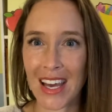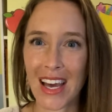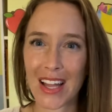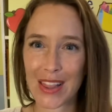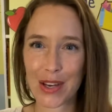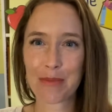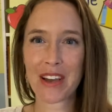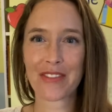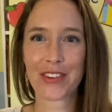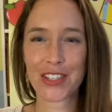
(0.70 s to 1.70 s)
Hello, my
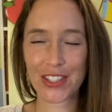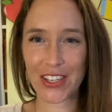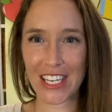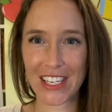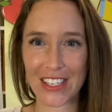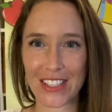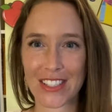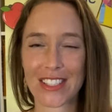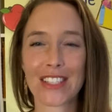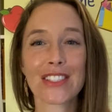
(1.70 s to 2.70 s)
first graders.
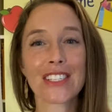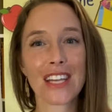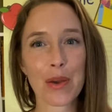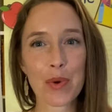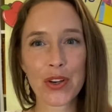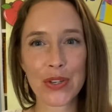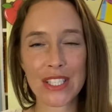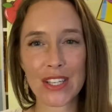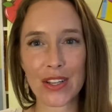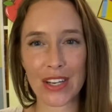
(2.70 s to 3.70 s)
Today we're going
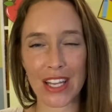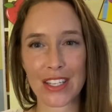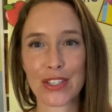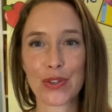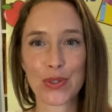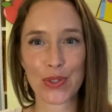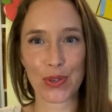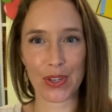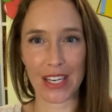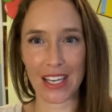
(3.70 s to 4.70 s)
to look at a new
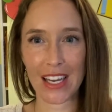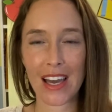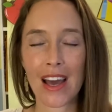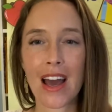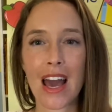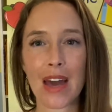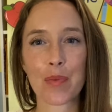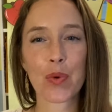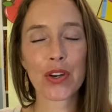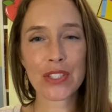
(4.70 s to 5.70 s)
story and
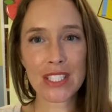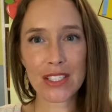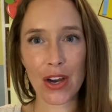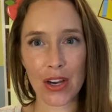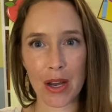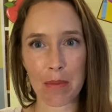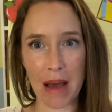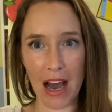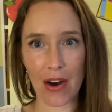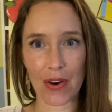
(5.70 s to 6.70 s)
we're going to talk
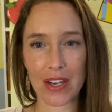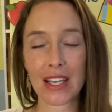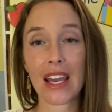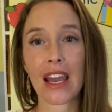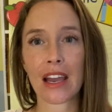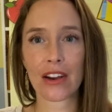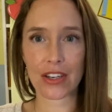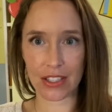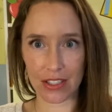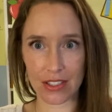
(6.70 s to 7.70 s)
about
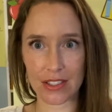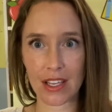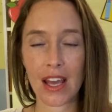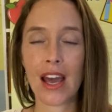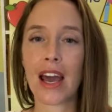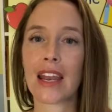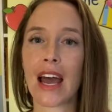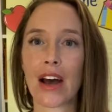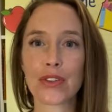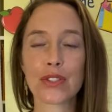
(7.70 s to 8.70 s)
characters and
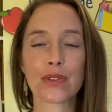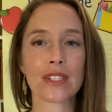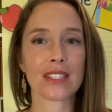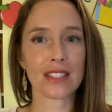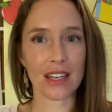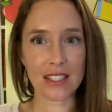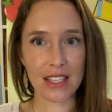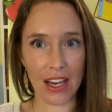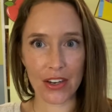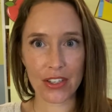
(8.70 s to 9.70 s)
how to discuss
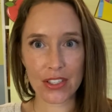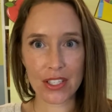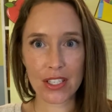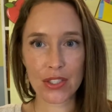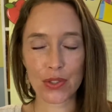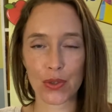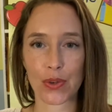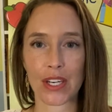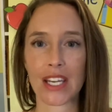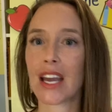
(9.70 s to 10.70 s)
characters in a
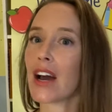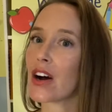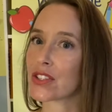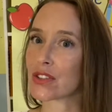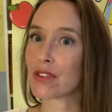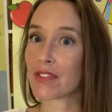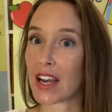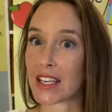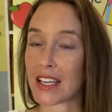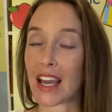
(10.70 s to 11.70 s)
story, also
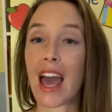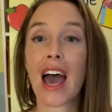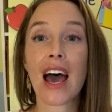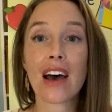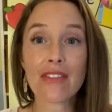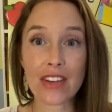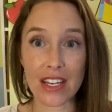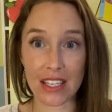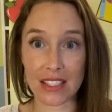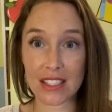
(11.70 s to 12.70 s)
finding
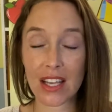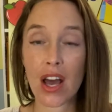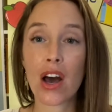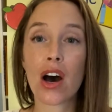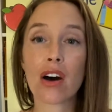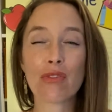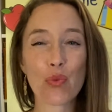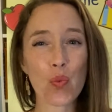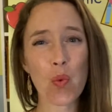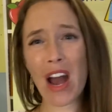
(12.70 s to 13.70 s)
evidence of
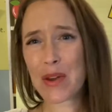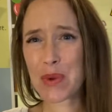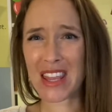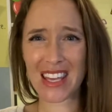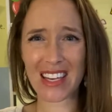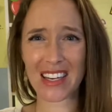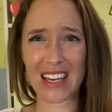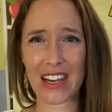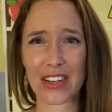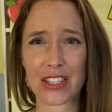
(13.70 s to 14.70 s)
why we think a
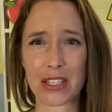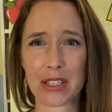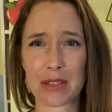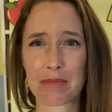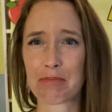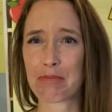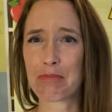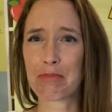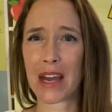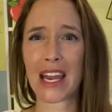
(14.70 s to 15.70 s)
character
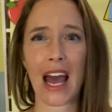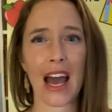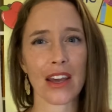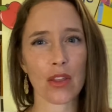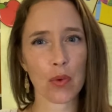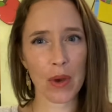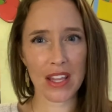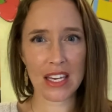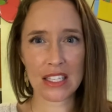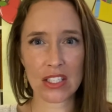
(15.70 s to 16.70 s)
might act the way
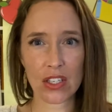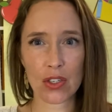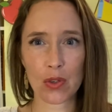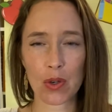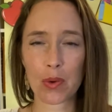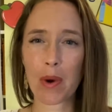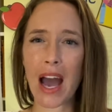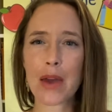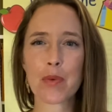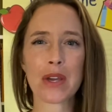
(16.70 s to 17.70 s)
they do or why
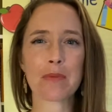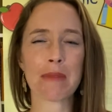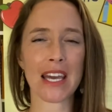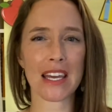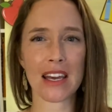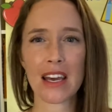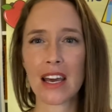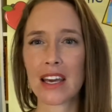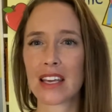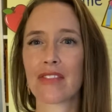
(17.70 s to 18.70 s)
we might
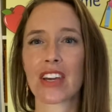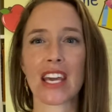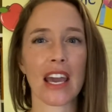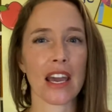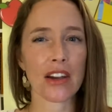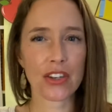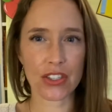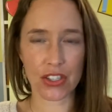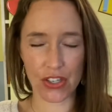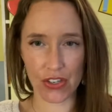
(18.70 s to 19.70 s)
give a character
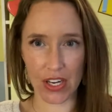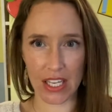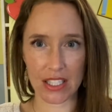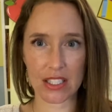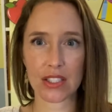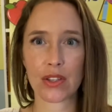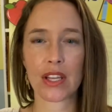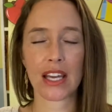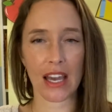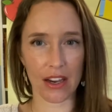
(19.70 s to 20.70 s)
trait to the
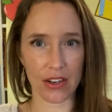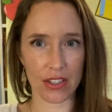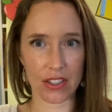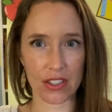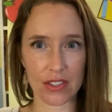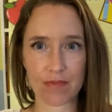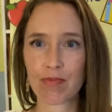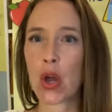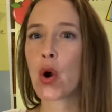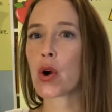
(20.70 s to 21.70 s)
characters
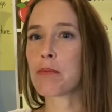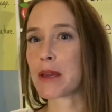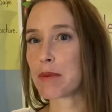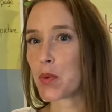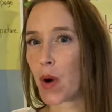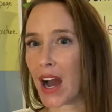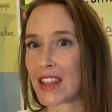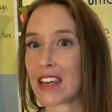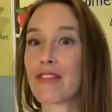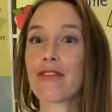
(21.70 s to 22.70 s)
or maybe why
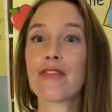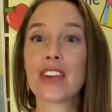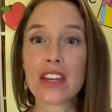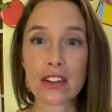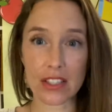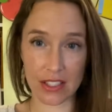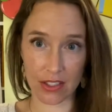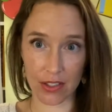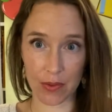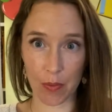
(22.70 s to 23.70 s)
they feel a
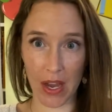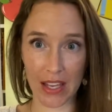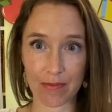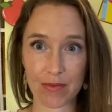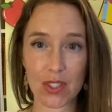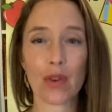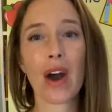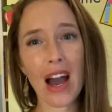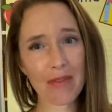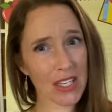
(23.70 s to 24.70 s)
certain way. So I'm
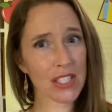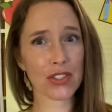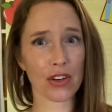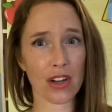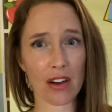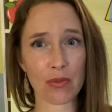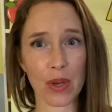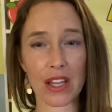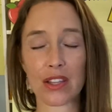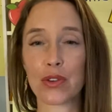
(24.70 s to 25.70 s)
going to start off with
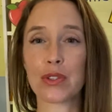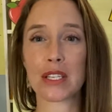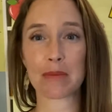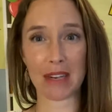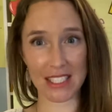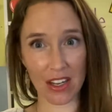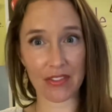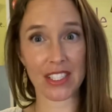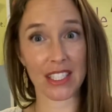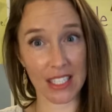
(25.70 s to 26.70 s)
using myself
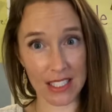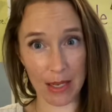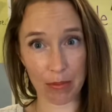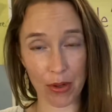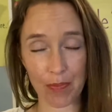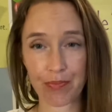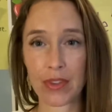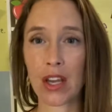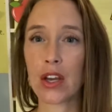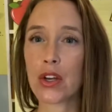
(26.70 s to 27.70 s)
as an example.
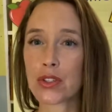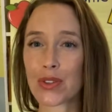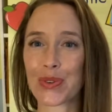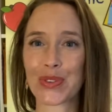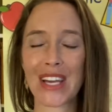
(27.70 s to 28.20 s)
So